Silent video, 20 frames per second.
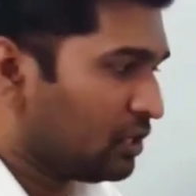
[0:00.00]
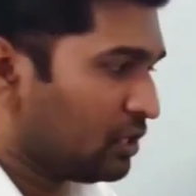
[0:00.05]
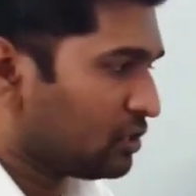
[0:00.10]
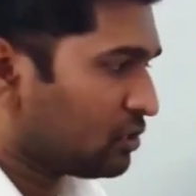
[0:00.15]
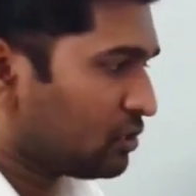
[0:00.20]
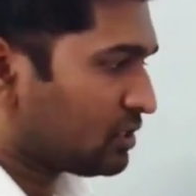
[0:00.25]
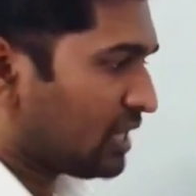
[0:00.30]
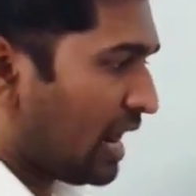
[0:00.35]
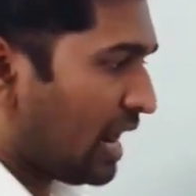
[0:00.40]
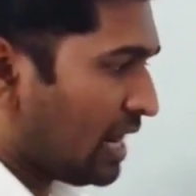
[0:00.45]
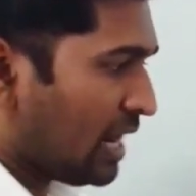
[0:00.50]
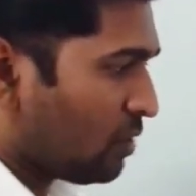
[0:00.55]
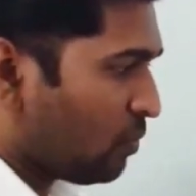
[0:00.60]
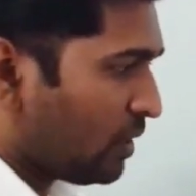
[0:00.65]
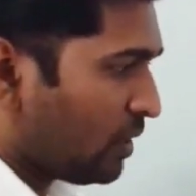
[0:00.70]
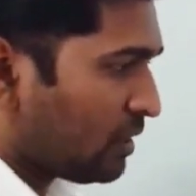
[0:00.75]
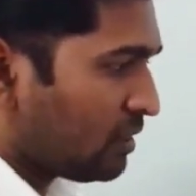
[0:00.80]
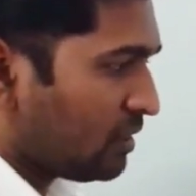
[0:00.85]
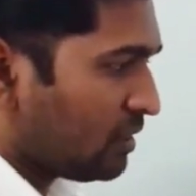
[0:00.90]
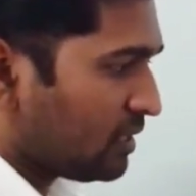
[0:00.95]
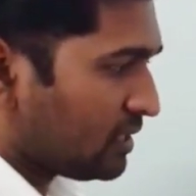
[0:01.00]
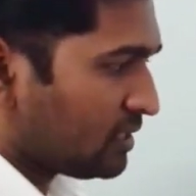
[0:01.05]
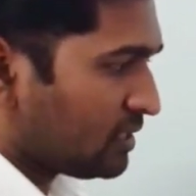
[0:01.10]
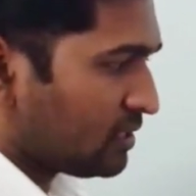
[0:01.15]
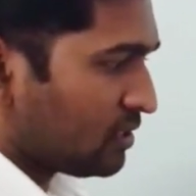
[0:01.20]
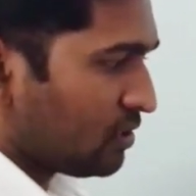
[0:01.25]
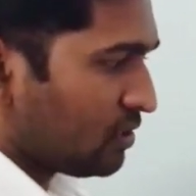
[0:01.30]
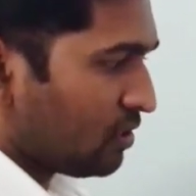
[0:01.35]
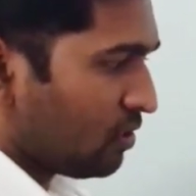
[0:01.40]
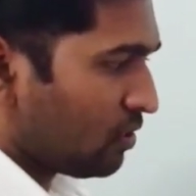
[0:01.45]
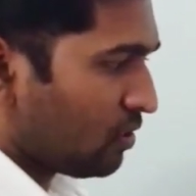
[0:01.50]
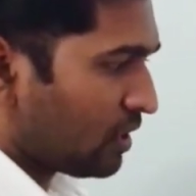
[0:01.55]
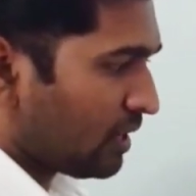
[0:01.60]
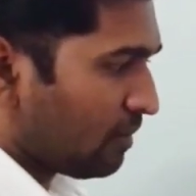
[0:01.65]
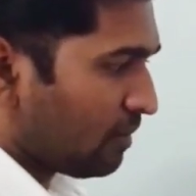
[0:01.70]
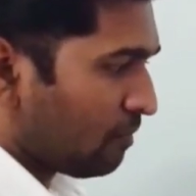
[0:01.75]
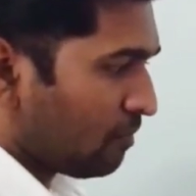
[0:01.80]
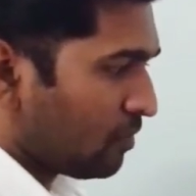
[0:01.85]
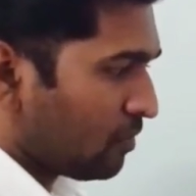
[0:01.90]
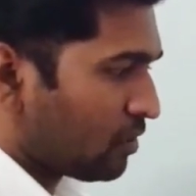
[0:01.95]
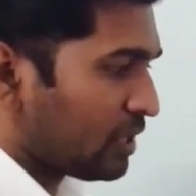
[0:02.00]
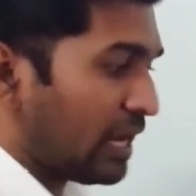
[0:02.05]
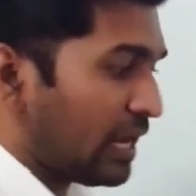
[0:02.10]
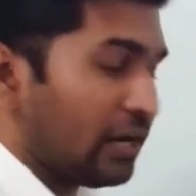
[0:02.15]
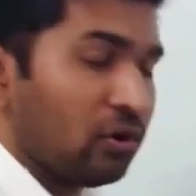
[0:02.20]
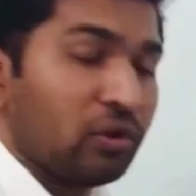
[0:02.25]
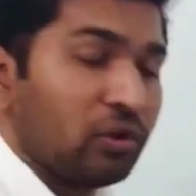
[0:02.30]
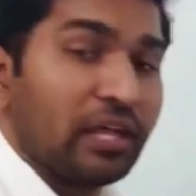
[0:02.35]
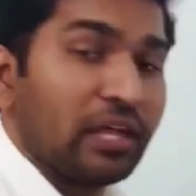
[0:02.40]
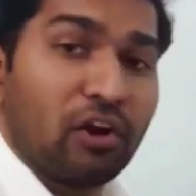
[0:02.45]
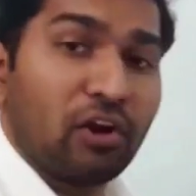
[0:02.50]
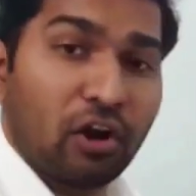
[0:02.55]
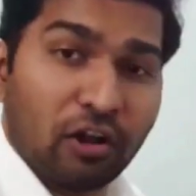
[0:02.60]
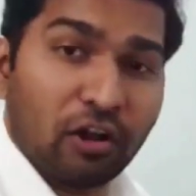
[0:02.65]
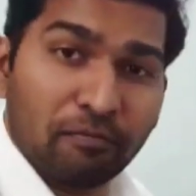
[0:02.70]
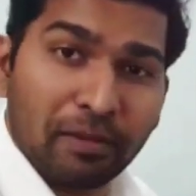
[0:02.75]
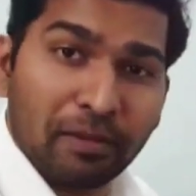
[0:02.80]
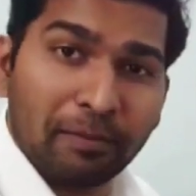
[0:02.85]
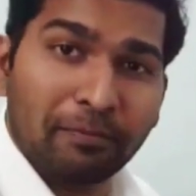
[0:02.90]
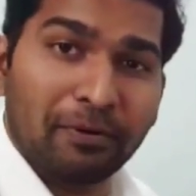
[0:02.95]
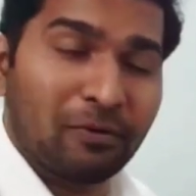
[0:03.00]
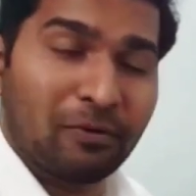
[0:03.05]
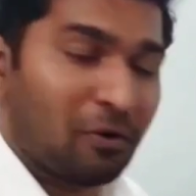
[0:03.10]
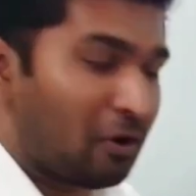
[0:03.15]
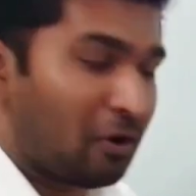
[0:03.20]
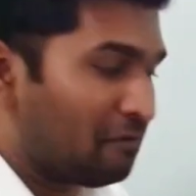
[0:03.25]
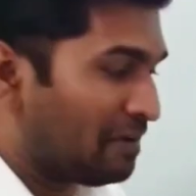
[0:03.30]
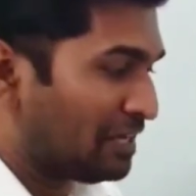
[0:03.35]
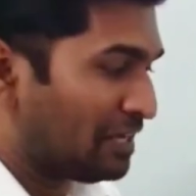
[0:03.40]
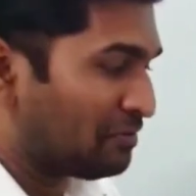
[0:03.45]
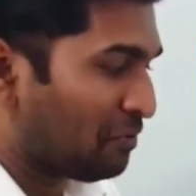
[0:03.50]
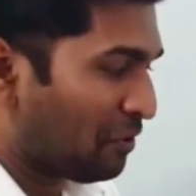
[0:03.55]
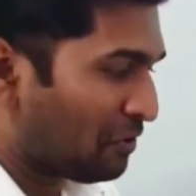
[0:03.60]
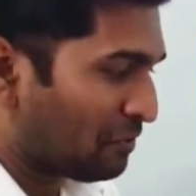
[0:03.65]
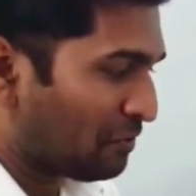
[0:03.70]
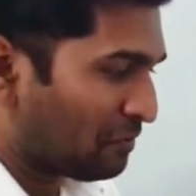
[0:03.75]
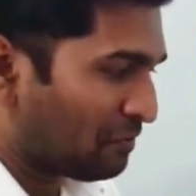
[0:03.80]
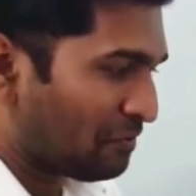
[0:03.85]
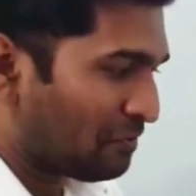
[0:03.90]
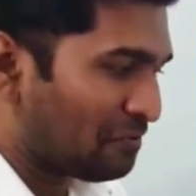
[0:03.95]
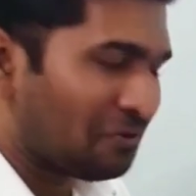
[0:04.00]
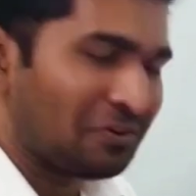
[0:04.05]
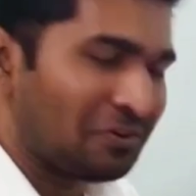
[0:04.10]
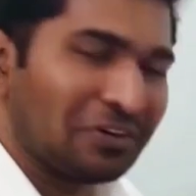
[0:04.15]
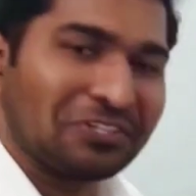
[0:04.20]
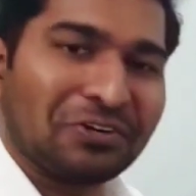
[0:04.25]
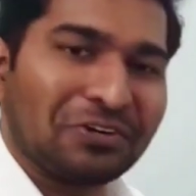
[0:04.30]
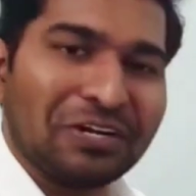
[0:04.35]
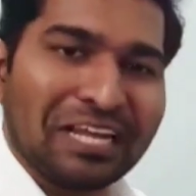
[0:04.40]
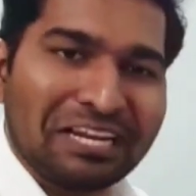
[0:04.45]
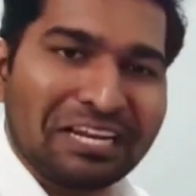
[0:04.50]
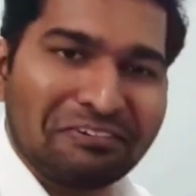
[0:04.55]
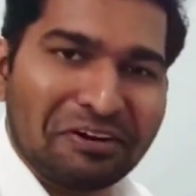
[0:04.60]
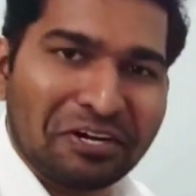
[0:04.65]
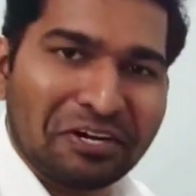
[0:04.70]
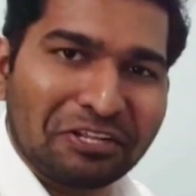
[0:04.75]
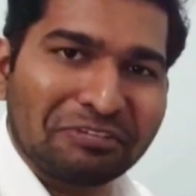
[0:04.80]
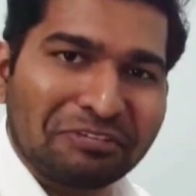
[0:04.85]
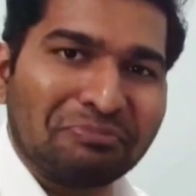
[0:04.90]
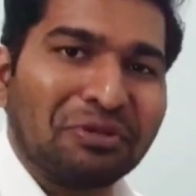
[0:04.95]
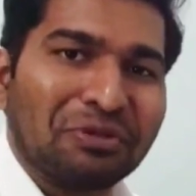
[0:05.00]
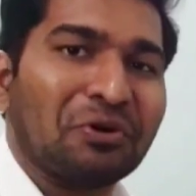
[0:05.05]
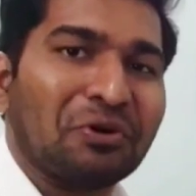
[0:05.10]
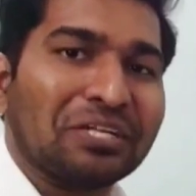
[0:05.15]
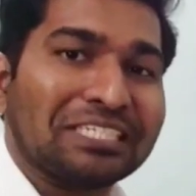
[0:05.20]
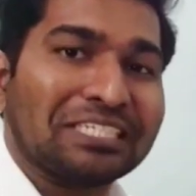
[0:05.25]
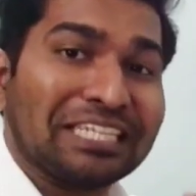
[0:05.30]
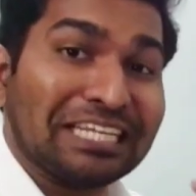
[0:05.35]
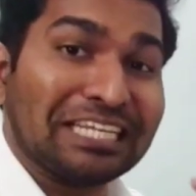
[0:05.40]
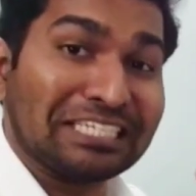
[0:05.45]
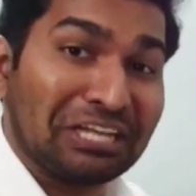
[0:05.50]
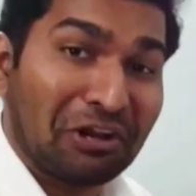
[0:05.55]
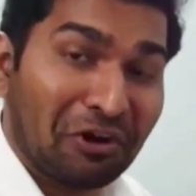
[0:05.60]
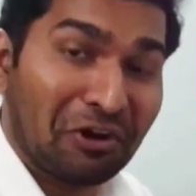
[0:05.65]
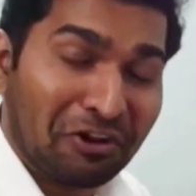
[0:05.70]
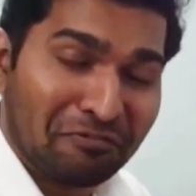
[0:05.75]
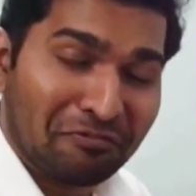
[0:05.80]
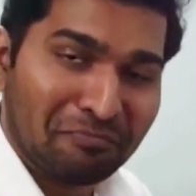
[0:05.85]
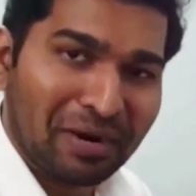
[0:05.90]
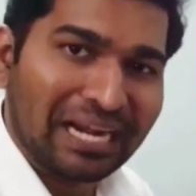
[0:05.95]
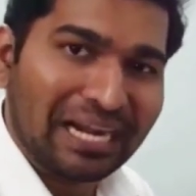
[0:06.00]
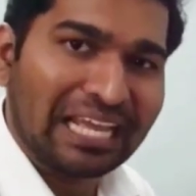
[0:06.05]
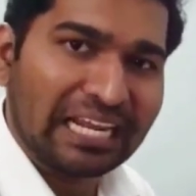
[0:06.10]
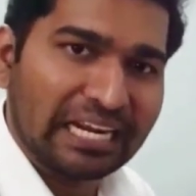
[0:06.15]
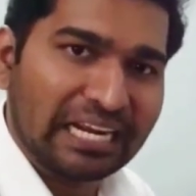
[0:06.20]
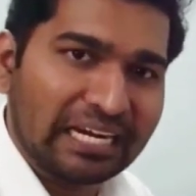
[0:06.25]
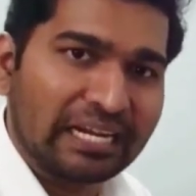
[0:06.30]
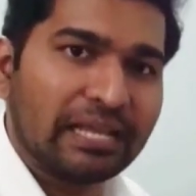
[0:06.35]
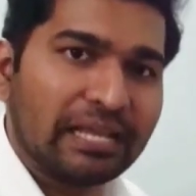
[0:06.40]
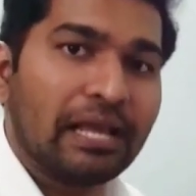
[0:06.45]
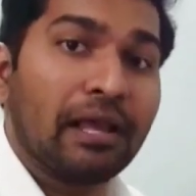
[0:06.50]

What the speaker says: So start with this, okay, because I know that a lot of people always want to focus on derivatives because there's a lot of money in it.